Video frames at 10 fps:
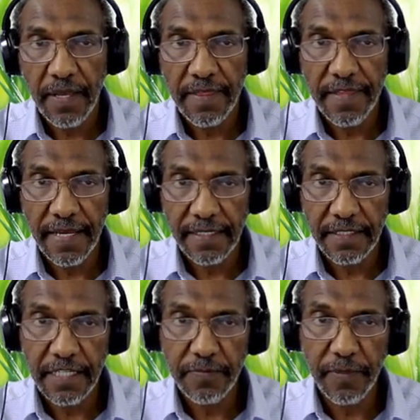And that
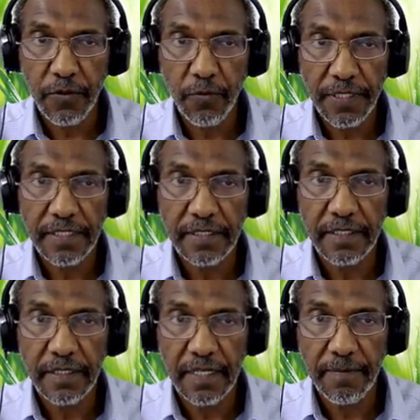adjustment
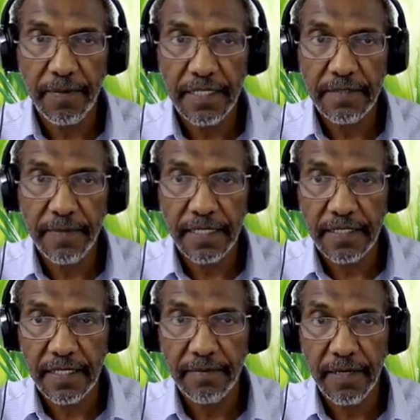quantity, n plus
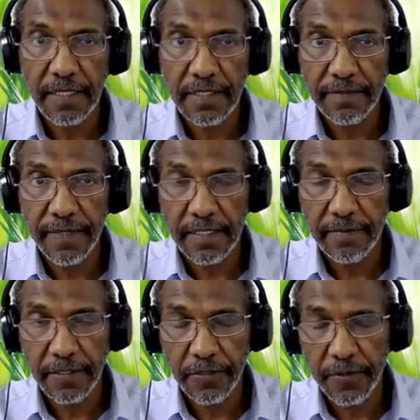minus n minus
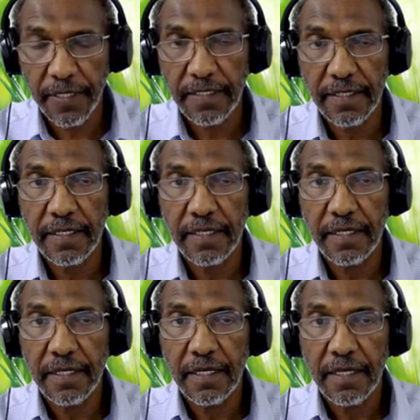divided by 2n,
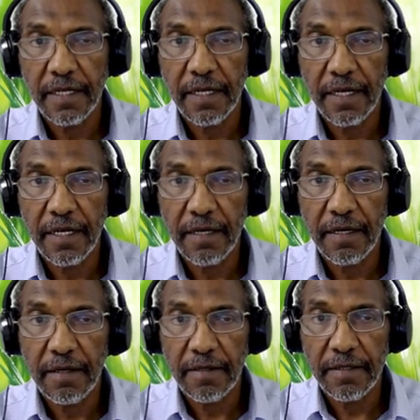
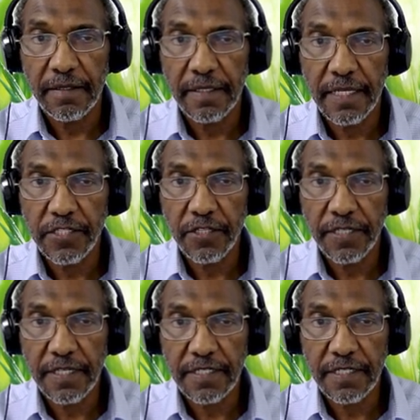uh, does
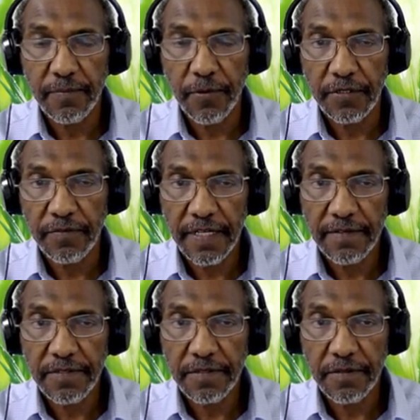not exceed
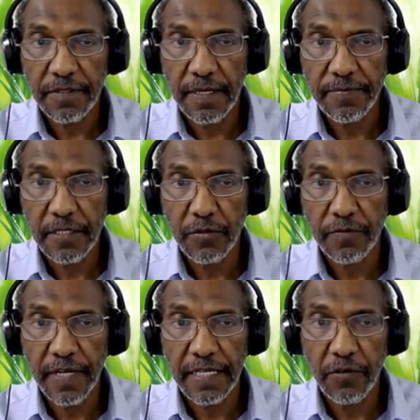0.5. So the
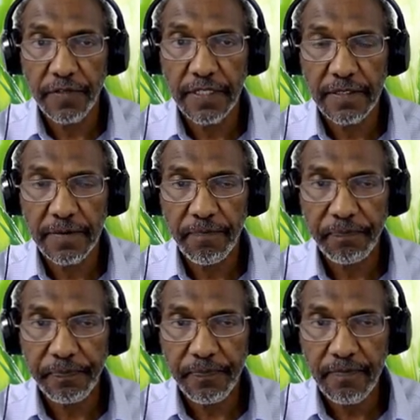absolute value of it,
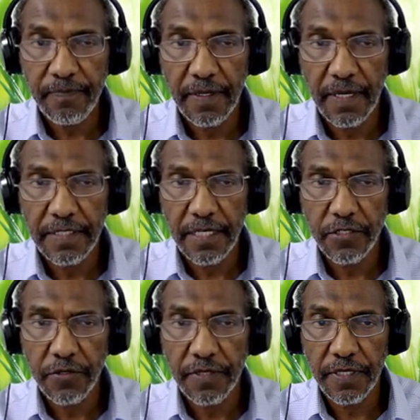as I
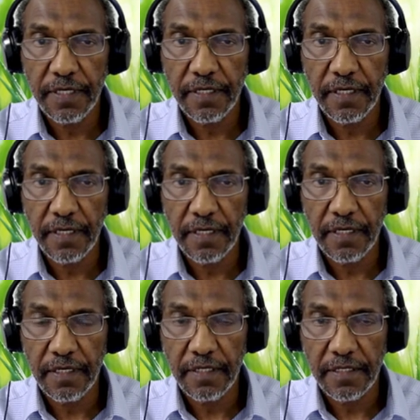shown there, uh,
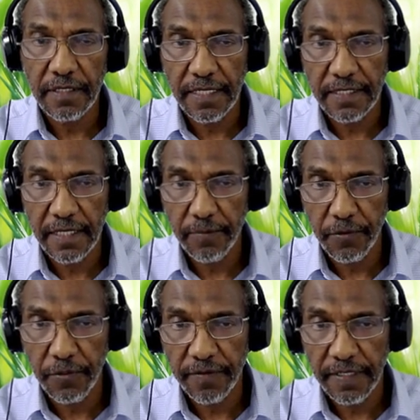is less than
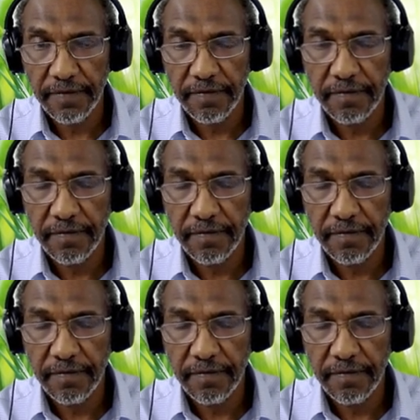0.5.